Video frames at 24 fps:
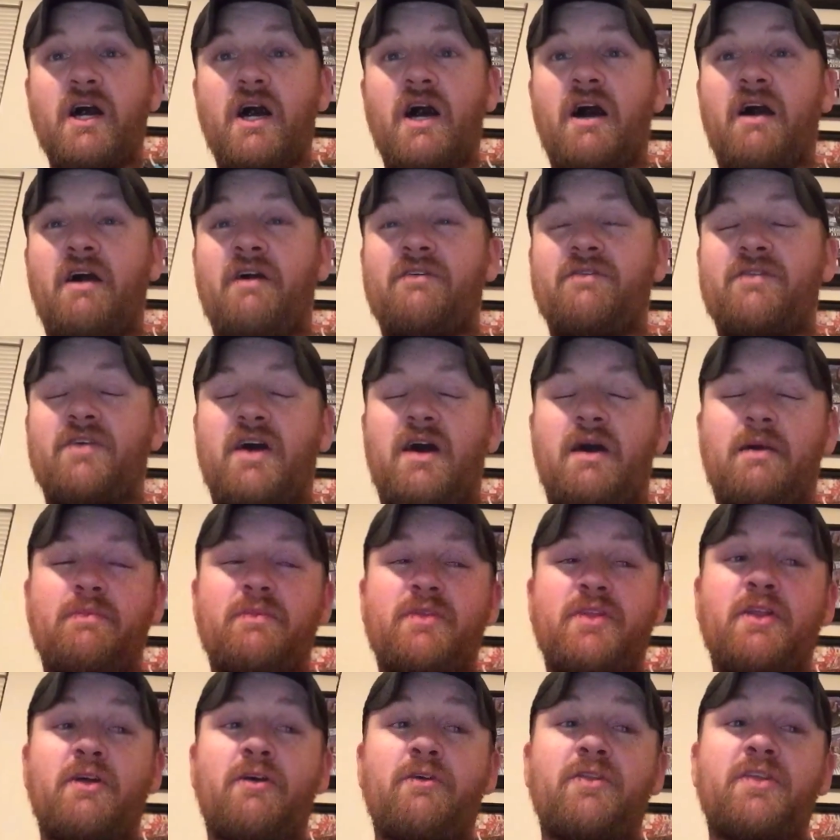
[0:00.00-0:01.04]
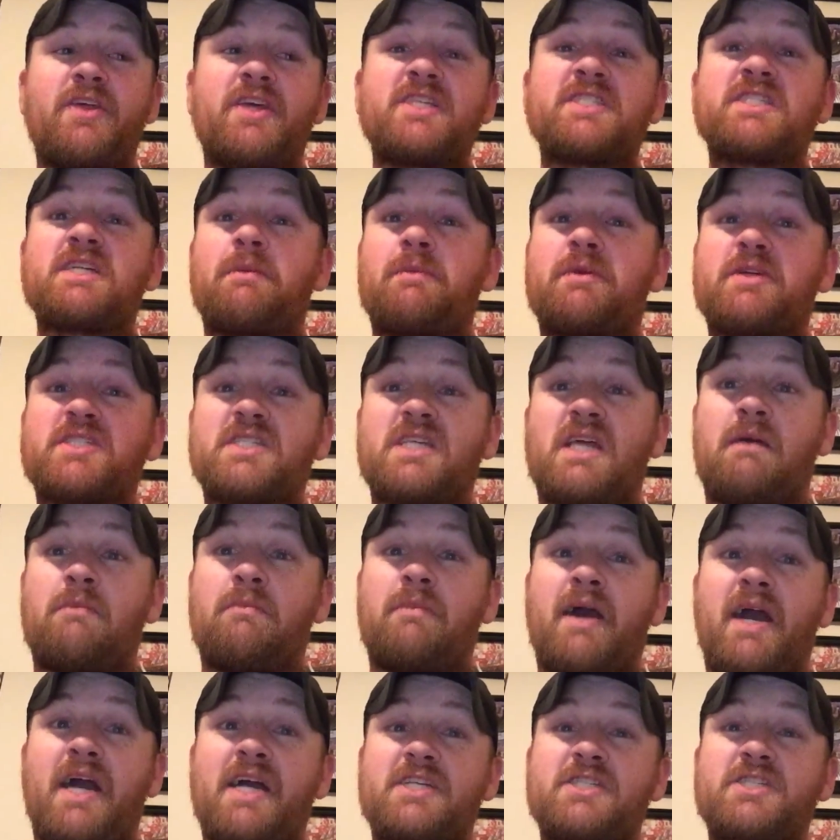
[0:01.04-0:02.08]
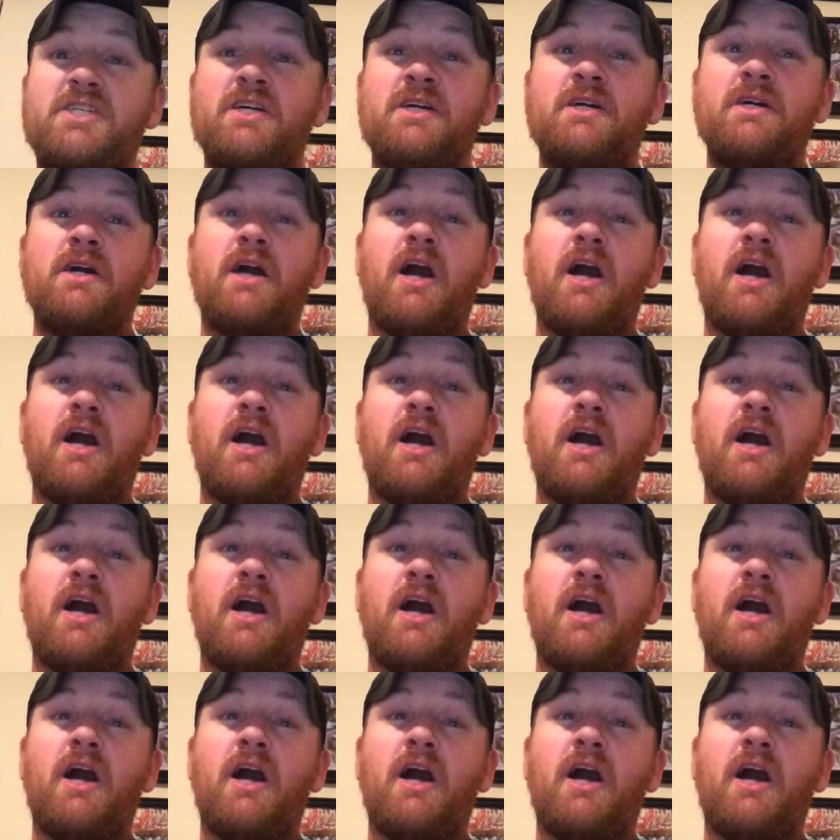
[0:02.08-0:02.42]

of, um, you know, the SummerSlam match.